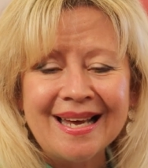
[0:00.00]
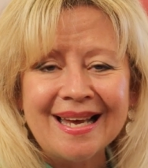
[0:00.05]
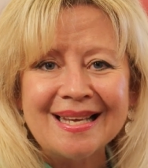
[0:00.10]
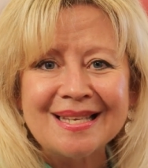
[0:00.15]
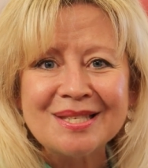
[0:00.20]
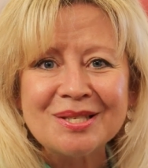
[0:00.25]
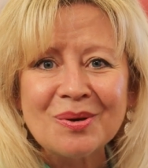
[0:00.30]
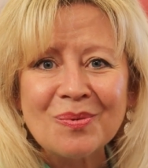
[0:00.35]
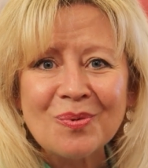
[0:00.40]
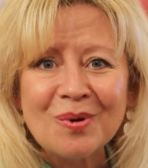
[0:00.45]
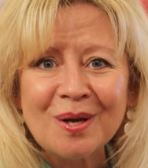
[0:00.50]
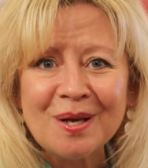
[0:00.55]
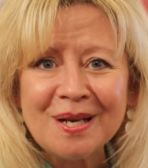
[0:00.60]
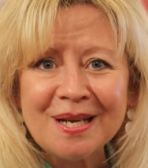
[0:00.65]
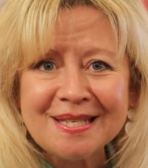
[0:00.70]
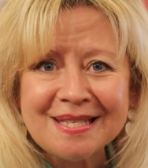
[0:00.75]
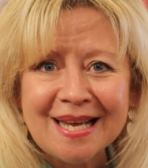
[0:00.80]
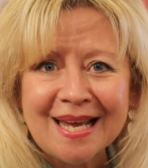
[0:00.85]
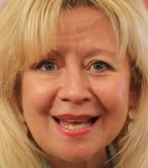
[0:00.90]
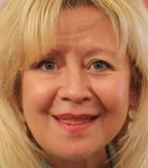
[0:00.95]
And so we're
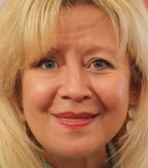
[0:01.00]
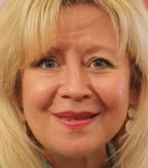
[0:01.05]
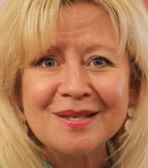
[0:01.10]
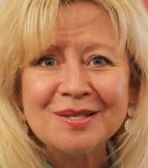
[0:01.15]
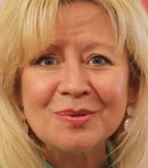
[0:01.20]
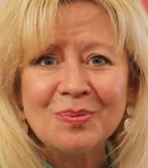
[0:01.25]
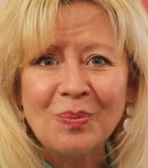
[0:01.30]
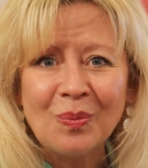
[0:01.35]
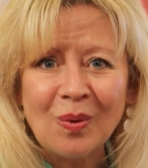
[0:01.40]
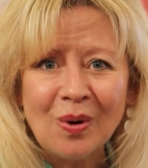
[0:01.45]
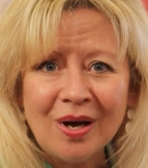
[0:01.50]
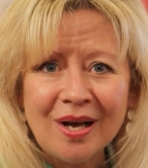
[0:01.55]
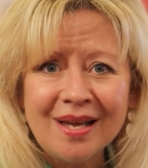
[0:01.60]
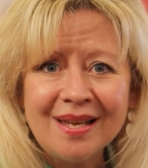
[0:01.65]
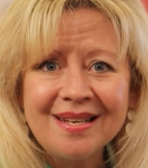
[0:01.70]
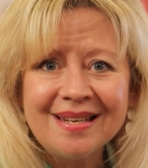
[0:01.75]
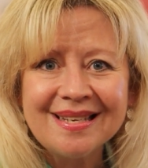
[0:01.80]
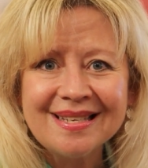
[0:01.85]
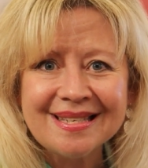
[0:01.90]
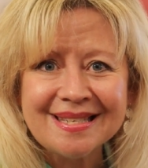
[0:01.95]
going to take this
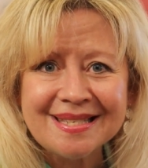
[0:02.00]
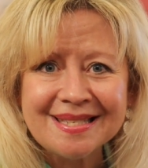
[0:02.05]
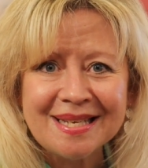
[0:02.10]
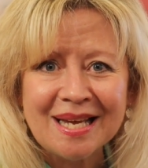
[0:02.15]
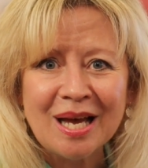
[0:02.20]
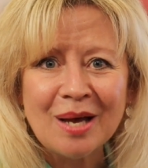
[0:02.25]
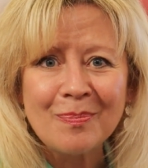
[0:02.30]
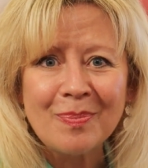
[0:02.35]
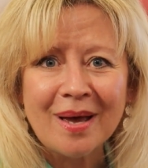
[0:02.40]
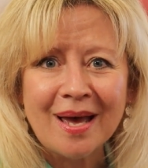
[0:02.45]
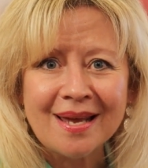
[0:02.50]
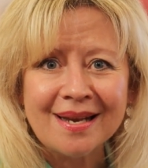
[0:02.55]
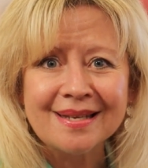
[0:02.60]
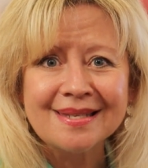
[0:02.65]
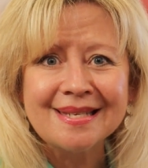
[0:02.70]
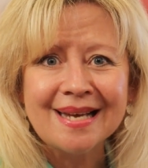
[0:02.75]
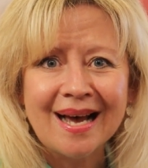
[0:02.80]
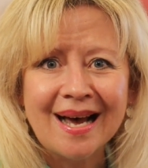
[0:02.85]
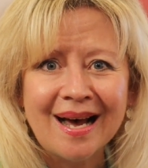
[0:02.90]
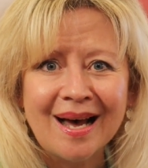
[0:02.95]
one step at a
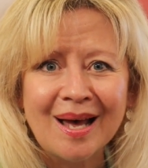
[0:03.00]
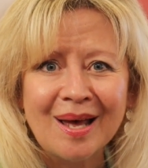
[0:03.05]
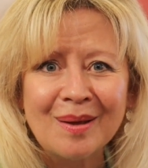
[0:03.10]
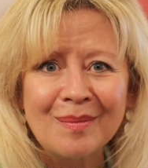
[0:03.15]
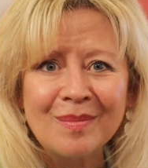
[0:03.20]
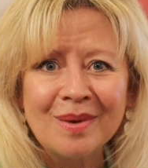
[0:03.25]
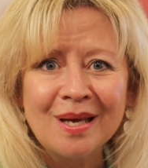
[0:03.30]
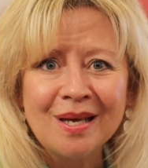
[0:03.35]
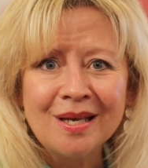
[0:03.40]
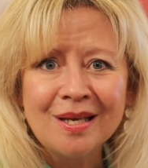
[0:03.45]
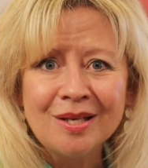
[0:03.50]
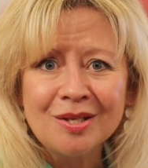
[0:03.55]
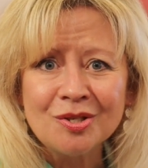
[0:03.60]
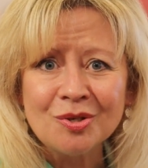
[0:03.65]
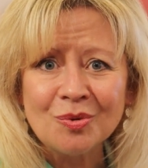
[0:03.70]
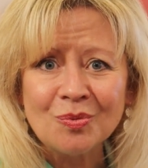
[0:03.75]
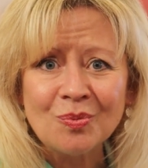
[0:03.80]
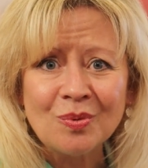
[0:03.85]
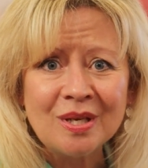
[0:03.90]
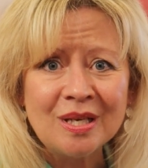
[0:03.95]
time
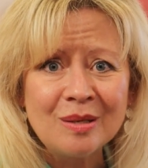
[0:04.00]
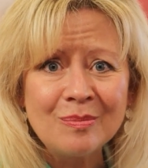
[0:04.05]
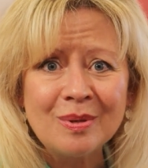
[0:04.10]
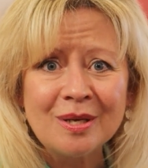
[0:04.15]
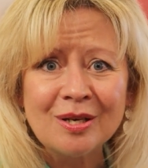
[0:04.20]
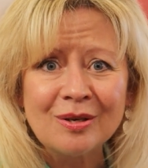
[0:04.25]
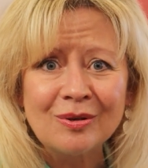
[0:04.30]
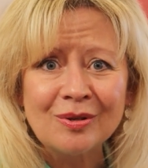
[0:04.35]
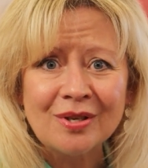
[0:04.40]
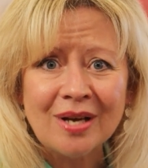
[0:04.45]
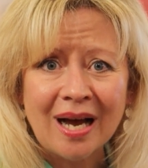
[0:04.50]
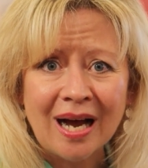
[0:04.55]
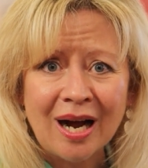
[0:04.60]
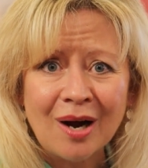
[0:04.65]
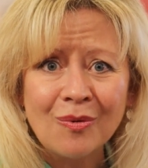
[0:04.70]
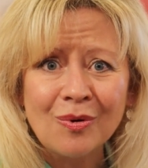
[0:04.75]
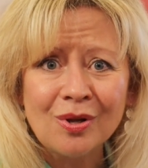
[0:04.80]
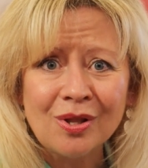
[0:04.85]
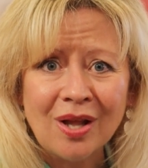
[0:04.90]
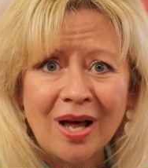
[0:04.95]
to rebuild
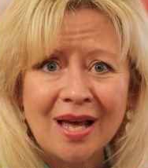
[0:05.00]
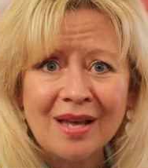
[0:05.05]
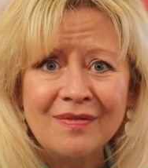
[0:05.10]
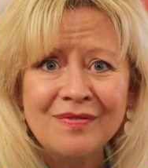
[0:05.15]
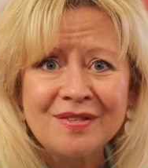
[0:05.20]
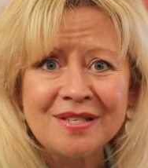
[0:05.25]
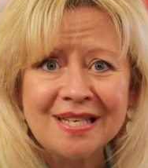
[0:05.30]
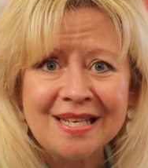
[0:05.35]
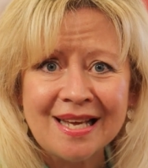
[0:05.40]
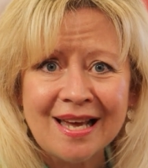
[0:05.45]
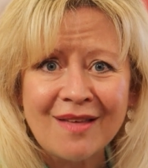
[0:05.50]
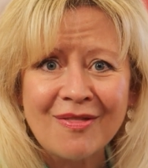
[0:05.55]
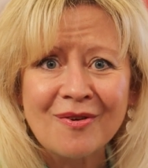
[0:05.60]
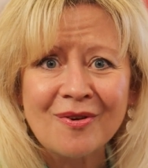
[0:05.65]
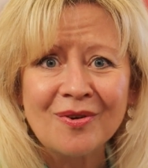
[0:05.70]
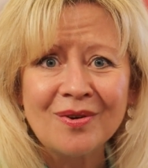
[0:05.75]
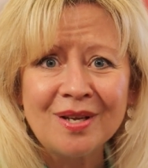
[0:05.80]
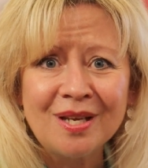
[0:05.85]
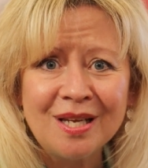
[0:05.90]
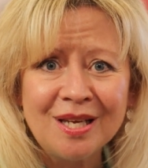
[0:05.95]
our life
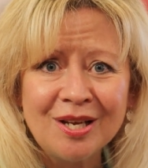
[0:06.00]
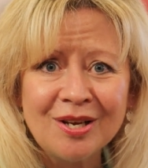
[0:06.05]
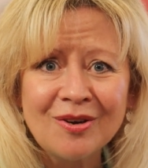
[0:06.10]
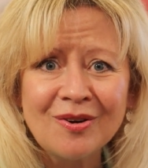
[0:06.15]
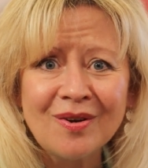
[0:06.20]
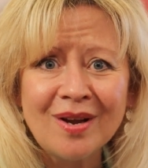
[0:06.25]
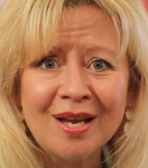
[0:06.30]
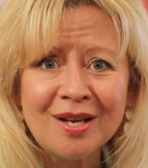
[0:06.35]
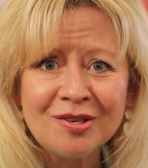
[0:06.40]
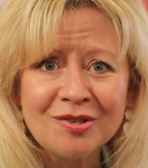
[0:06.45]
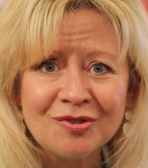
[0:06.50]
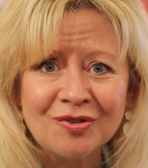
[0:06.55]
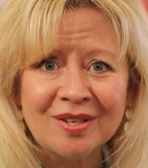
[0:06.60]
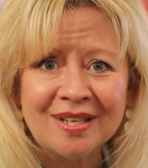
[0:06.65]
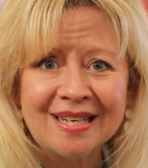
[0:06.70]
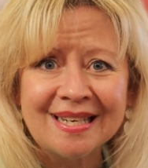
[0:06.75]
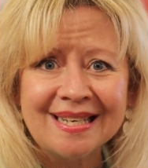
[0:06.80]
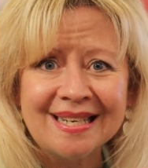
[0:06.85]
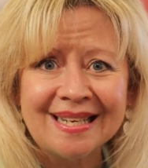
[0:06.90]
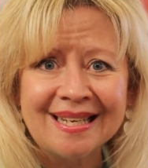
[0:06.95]
together here at
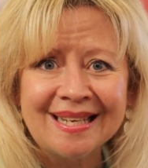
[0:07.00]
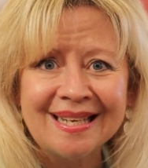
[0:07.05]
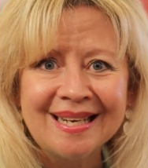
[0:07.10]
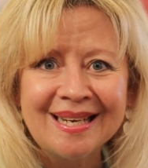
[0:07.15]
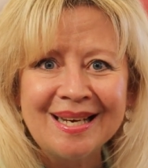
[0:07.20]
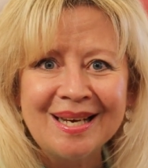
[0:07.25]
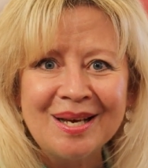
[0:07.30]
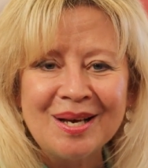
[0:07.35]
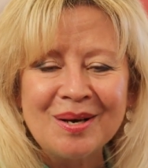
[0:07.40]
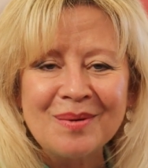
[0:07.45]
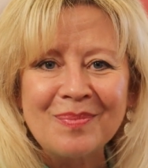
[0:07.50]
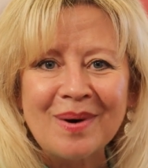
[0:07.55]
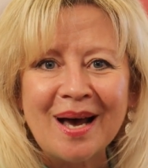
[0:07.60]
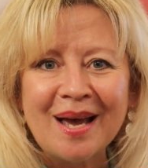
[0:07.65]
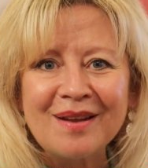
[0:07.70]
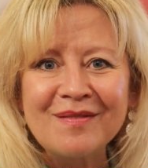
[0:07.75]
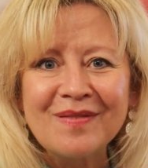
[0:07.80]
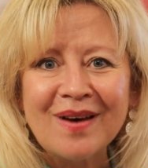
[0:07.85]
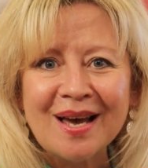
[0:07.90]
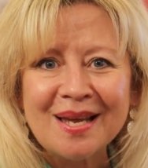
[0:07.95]
Trinity
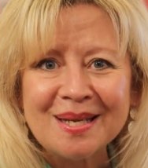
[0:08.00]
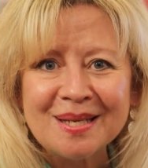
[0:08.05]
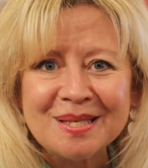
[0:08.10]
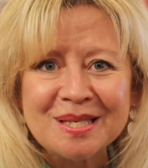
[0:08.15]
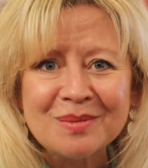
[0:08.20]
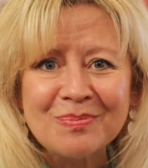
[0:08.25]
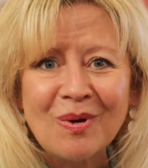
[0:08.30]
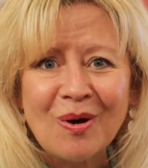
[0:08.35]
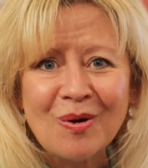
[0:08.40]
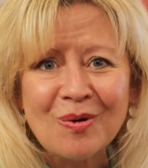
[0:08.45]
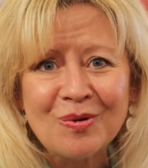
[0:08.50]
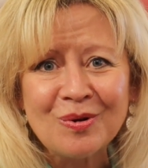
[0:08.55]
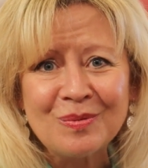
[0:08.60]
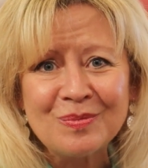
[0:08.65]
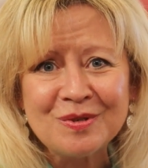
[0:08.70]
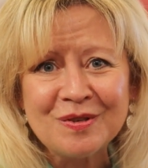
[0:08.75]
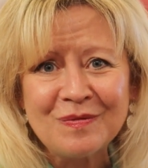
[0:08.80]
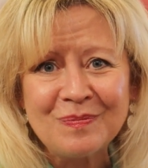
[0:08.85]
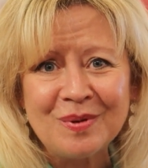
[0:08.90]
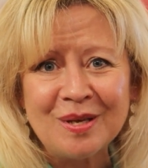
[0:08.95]
by inviting small
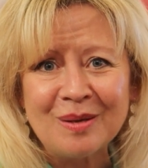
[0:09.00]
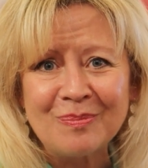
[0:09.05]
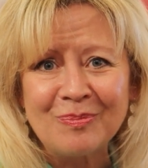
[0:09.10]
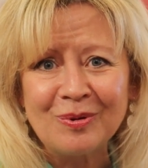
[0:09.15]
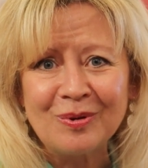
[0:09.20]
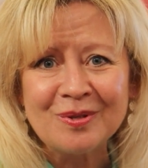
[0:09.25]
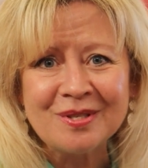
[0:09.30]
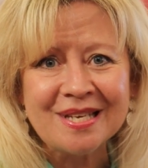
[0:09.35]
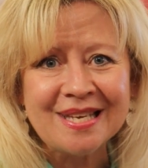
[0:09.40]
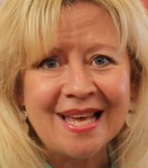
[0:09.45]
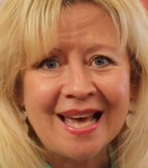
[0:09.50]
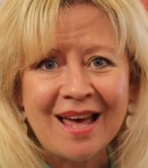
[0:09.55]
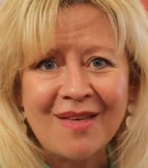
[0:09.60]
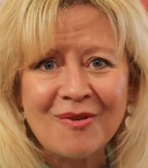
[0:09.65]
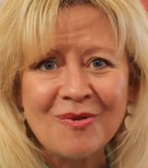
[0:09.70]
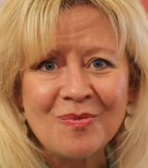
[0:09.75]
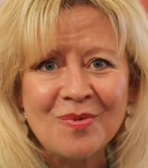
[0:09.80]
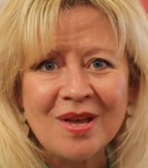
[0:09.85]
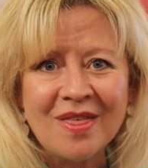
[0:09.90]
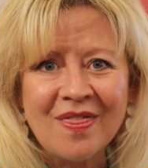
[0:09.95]
groups of people to
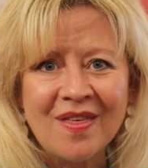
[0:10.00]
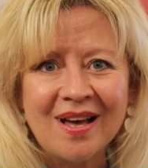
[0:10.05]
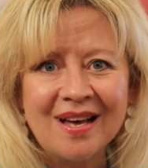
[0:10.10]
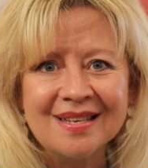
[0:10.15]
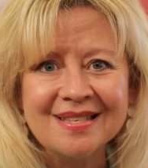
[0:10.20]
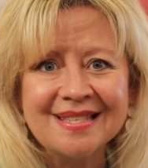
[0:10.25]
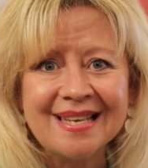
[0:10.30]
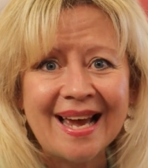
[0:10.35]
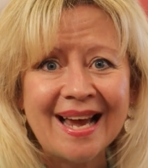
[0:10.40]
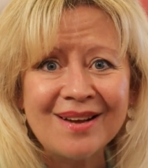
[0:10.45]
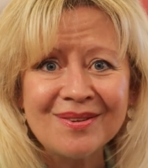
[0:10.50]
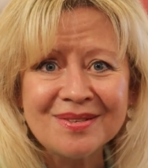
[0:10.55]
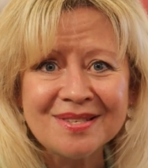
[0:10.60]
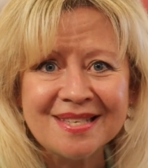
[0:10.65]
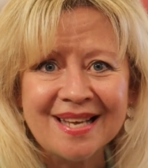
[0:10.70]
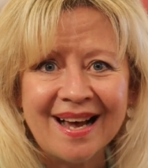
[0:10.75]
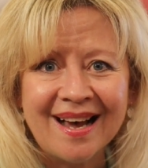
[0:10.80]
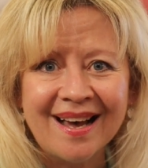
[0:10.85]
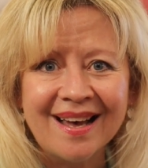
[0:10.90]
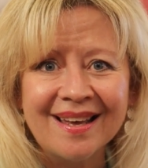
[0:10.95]
gather with us
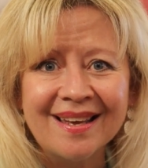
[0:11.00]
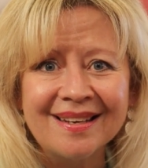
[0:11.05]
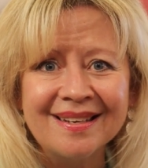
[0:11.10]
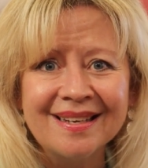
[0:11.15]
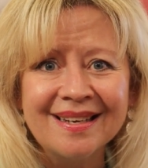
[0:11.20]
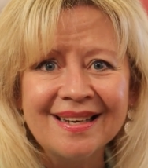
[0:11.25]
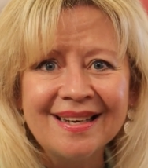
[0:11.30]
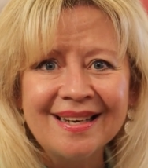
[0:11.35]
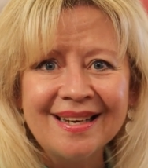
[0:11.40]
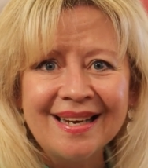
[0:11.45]
outside